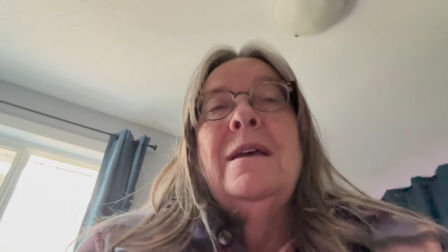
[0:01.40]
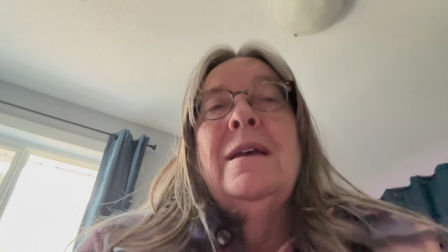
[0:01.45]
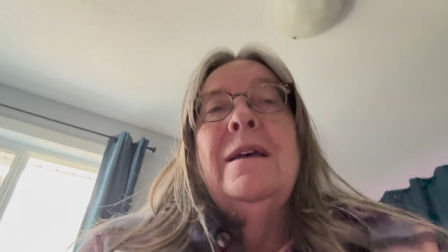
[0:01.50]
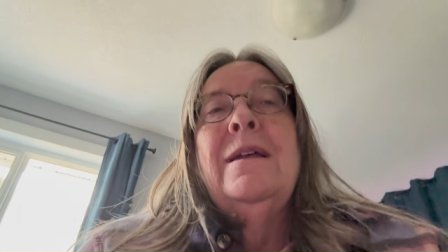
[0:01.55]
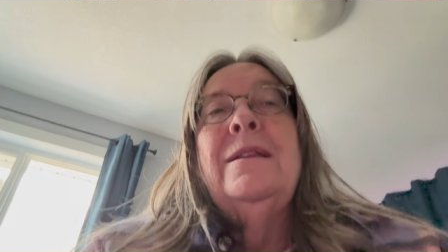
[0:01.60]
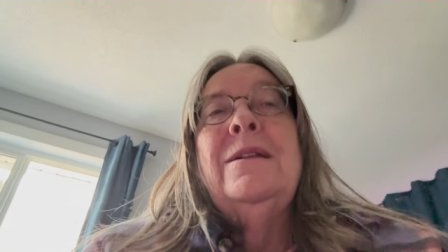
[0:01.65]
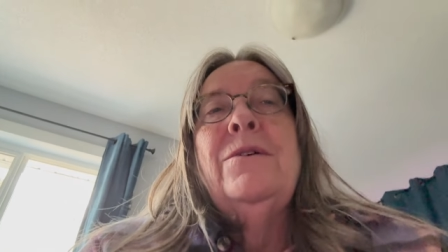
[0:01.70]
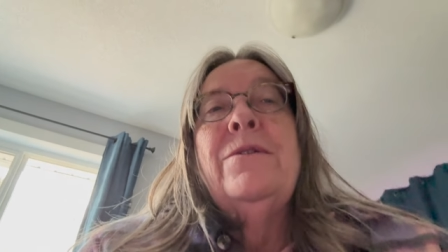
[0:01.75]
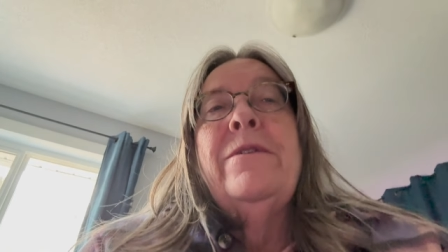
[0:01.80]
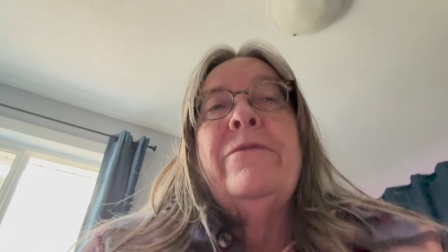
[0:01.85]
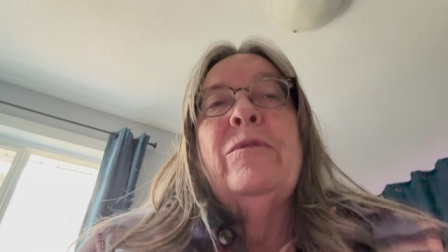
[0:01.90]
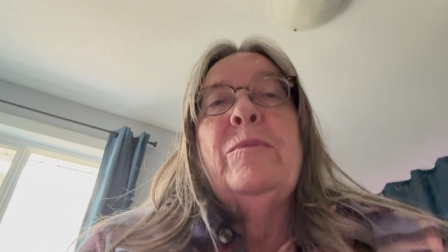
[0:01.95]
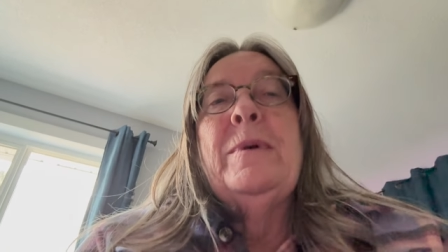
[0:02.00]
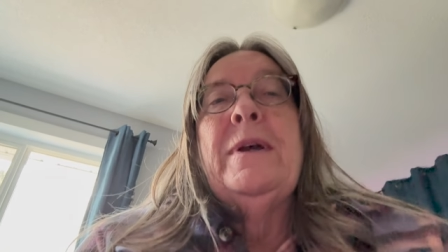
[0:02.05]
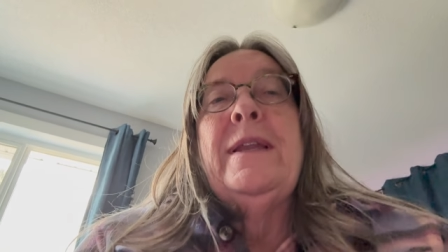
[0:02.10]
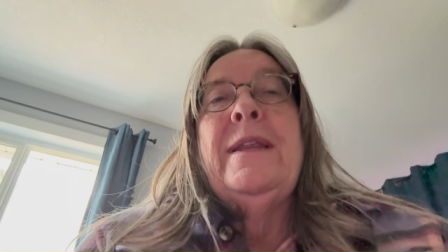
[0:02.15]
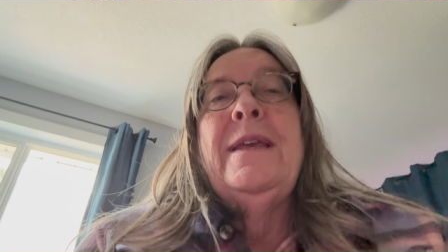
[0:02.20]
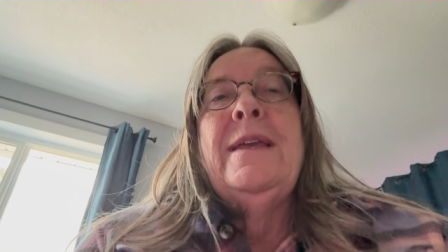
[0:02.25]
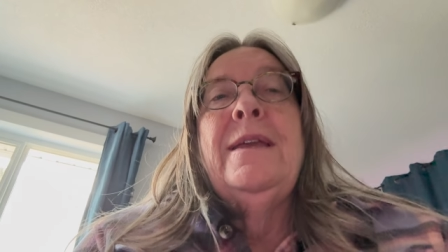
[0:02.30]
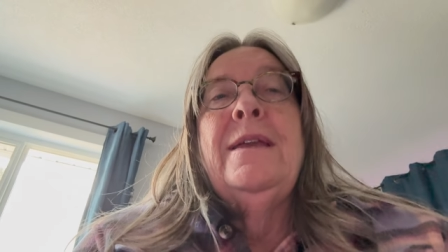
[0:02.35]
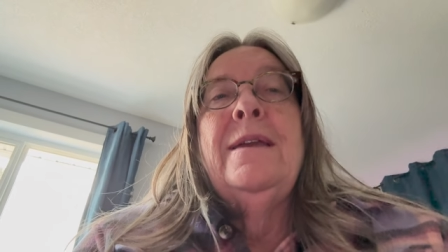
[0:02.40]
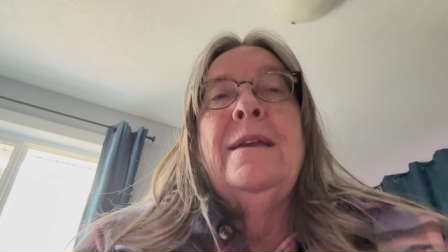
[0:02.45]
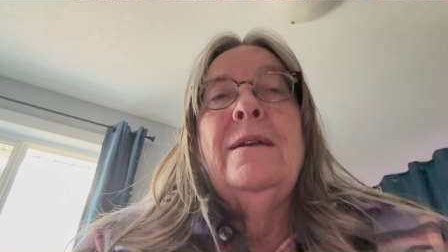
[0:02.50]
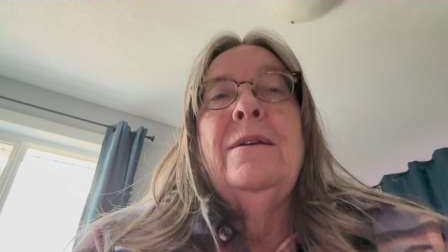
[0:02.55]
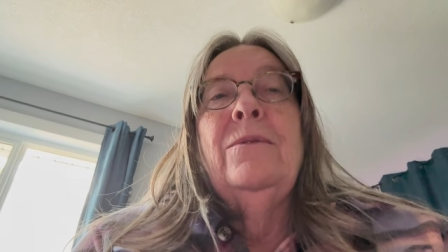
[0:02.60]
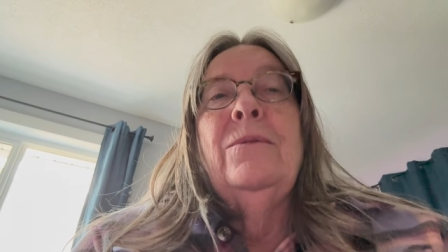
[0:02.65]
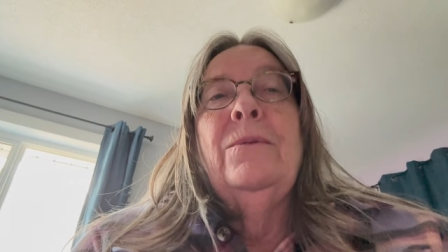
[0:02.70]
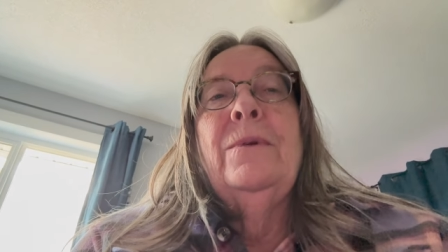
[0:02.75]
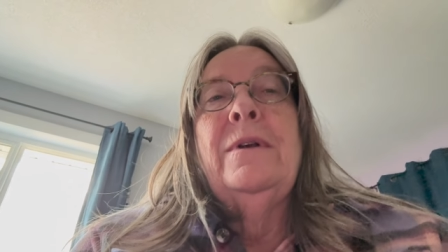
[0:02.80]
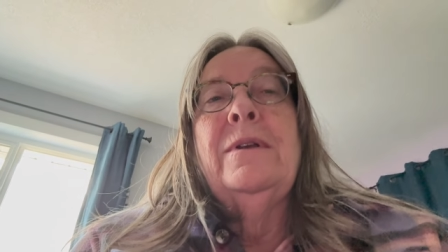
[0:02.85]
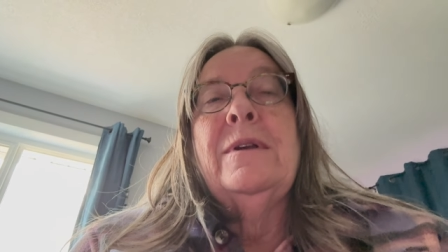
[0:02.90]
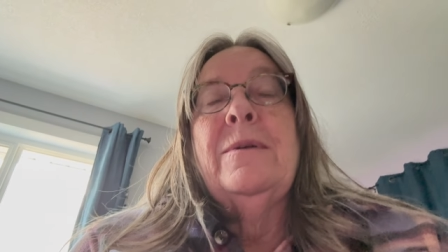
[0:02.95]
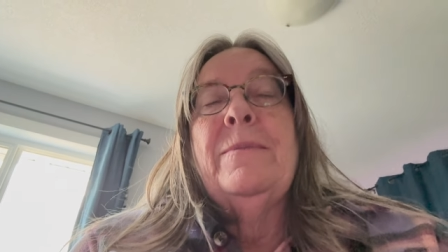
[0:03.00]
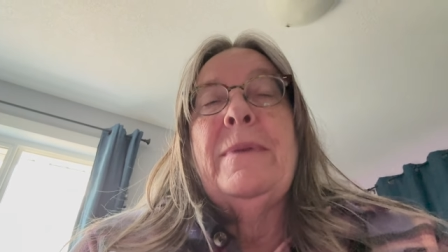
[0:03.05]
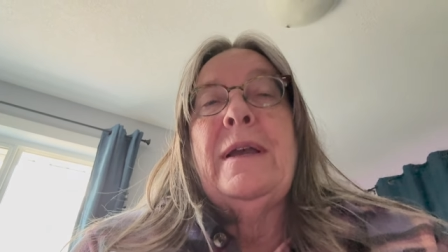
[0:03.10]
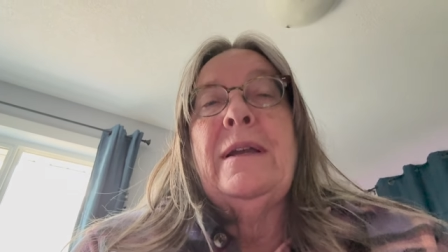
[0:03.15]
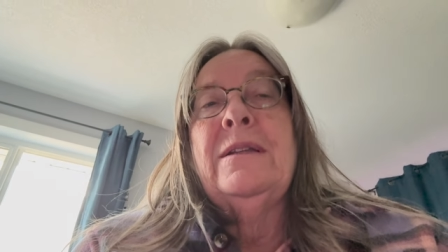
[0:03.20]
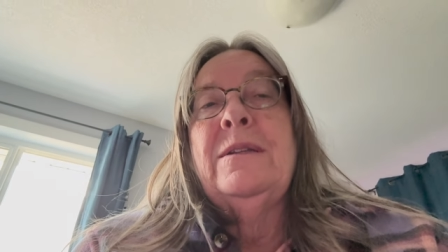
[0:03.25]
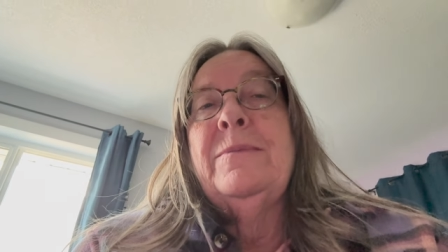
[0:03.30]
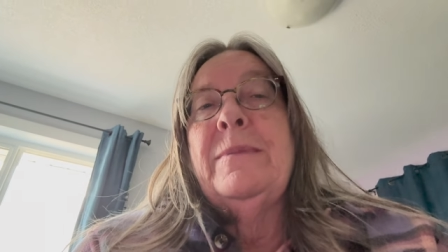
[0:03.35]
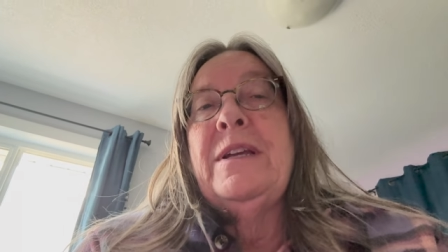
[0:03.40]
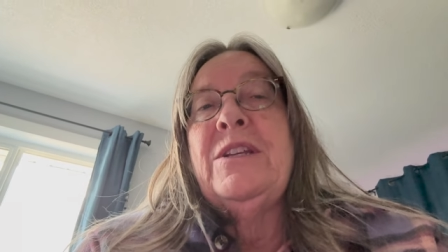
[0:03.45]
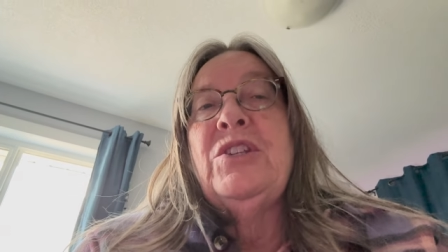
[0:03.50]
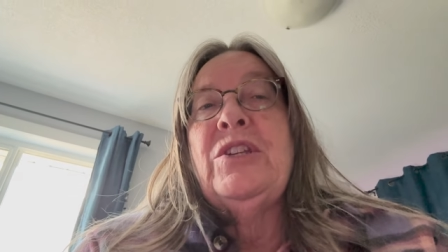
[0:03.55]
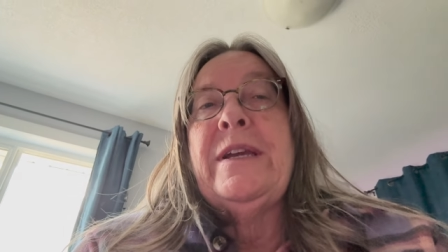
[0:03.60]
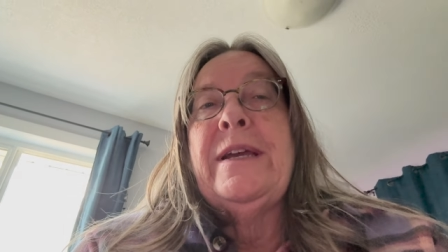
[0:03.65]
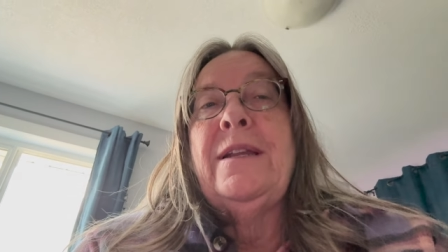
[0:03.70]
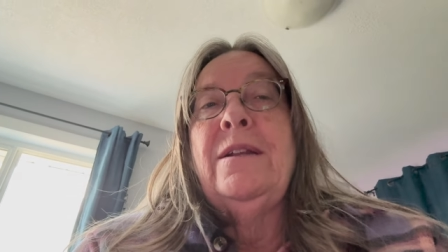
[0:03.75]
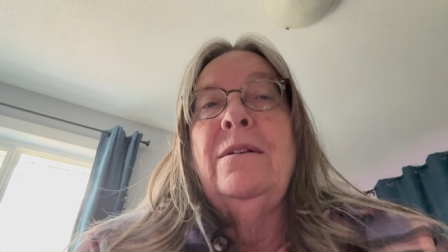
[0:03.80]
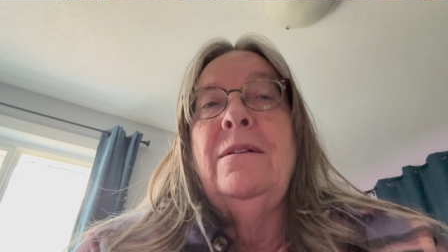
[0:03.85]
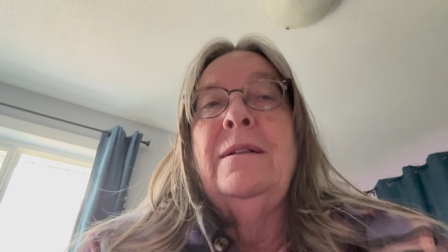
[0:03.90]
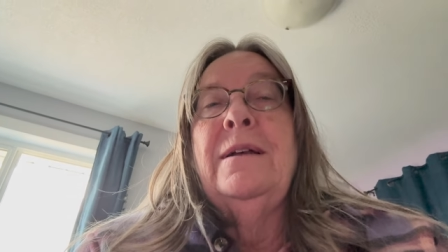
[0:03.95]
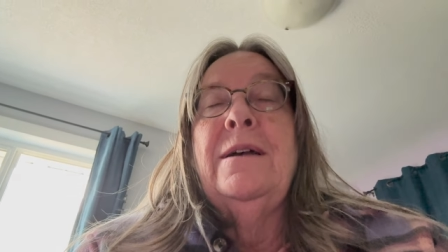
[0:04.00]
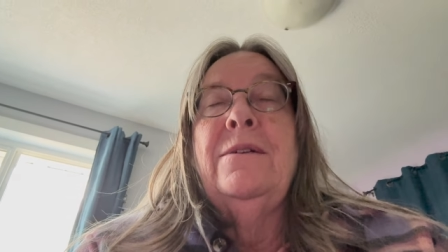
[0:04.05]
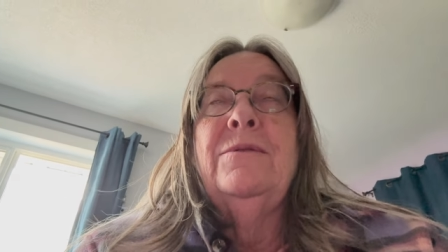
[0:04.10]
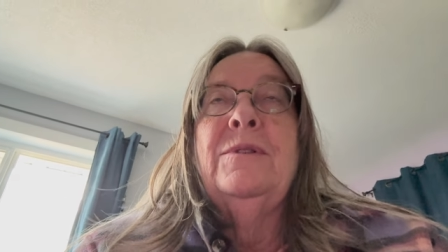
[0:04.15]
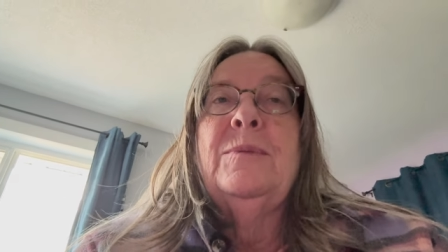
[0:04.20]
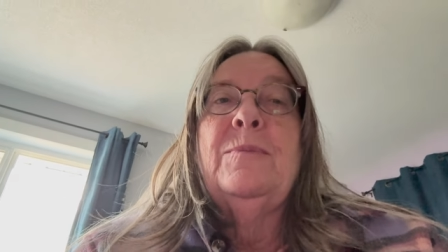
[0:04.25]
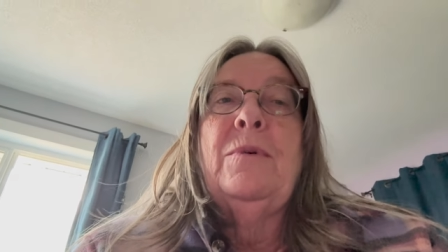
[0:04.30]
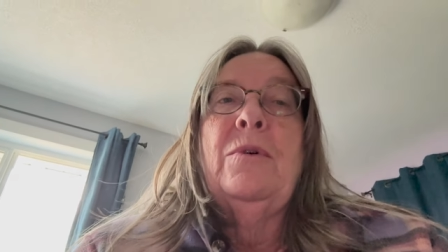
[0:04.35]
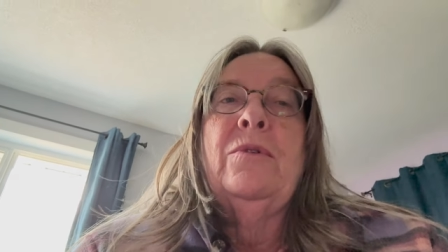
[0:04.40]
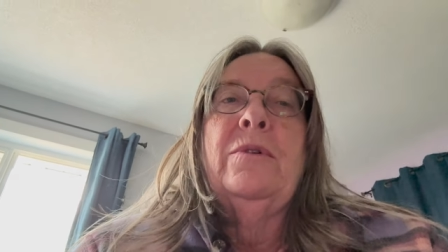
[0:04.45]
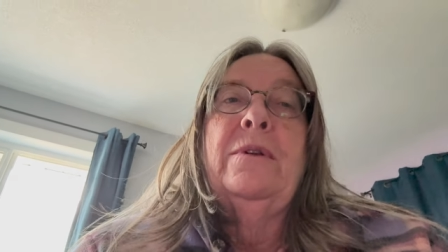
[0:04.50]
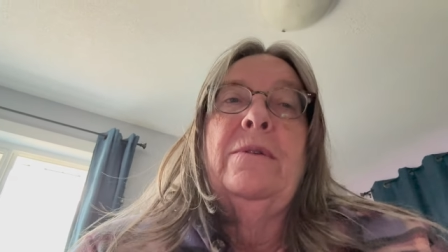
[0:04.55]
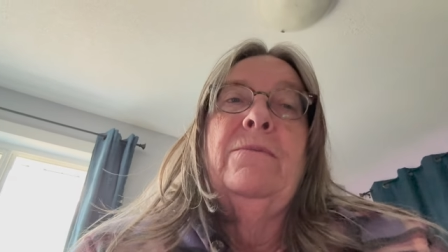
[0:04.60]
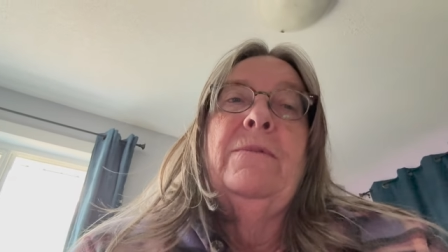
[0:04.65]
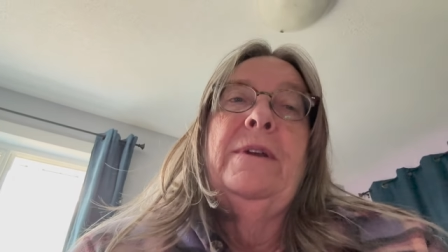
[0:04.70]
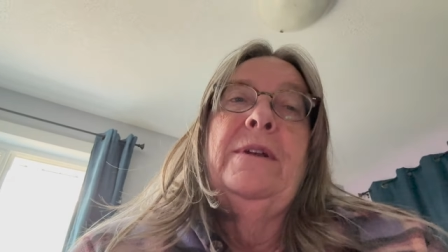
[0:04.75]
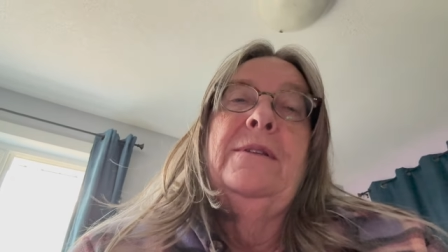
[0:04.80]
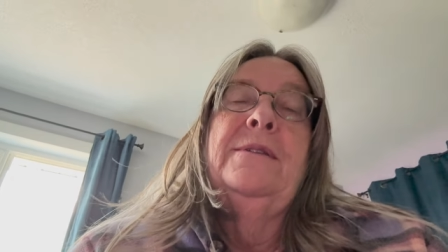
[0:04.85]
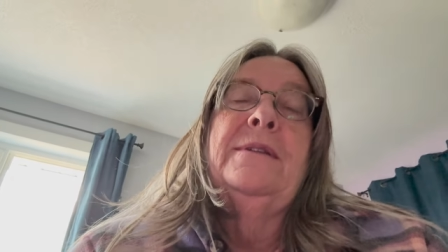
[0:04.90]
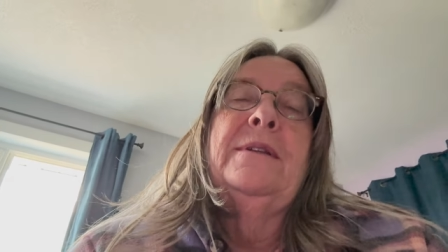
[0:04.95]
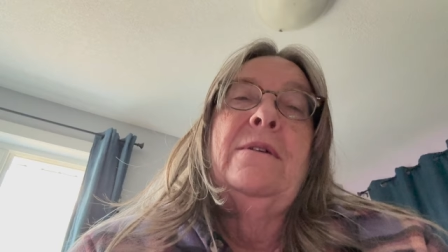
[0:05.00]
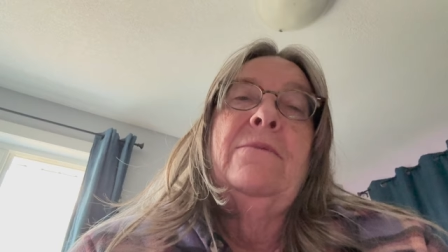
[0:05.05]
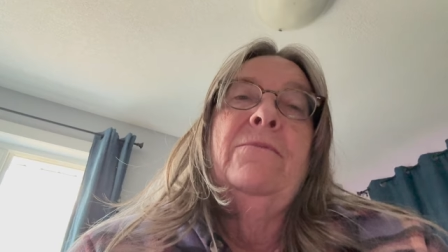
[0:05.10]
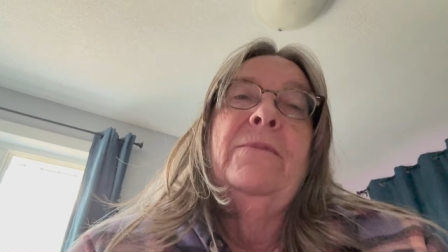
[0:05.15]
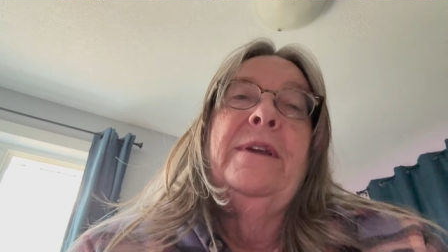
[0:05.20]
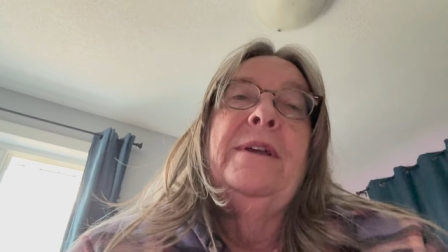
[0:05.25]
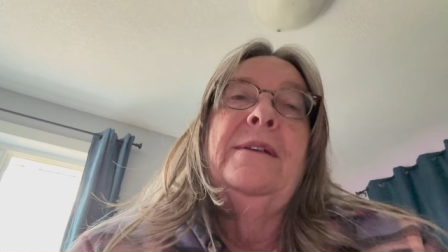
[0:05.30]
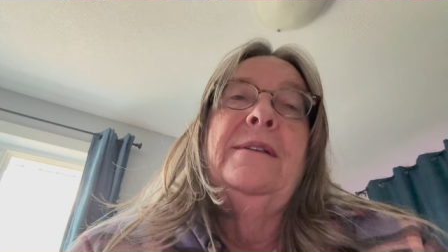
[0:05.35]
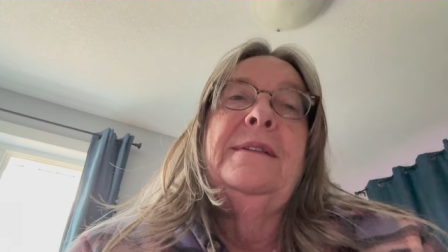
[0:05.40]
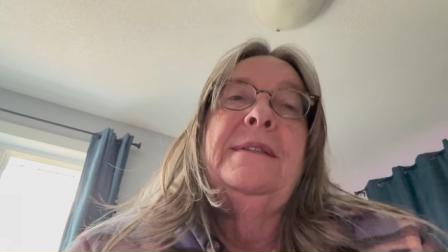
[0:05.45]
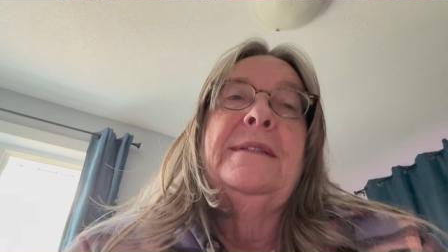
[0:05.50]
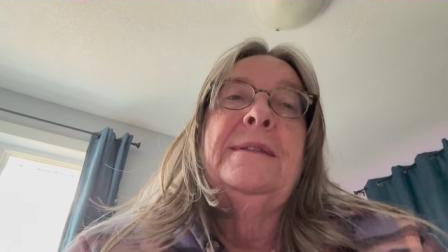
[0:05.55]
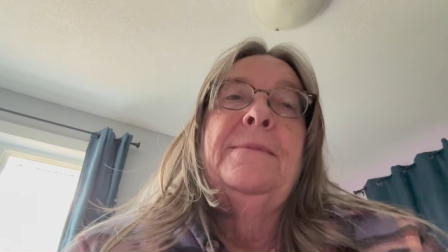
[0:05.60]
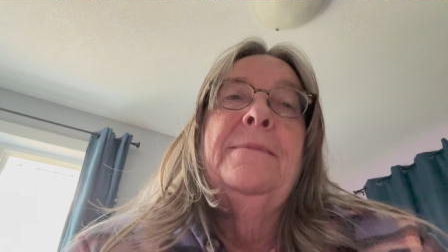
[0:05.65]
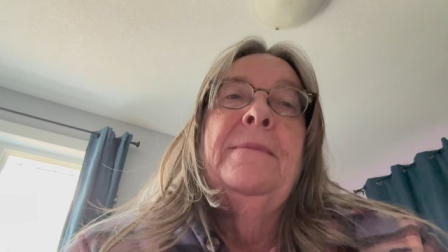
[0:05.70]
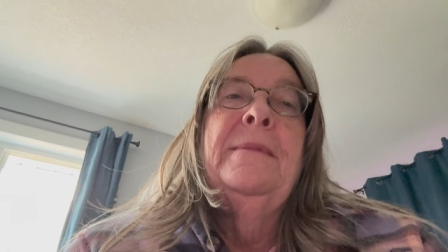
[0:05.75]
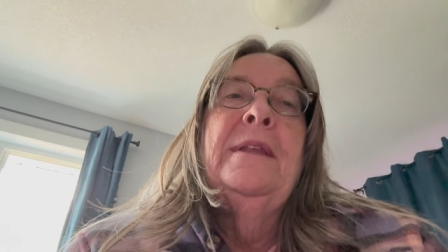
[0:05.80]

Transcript: Hello everybody, welcome back to my channel, Out-Spokin Wheels on Wheels.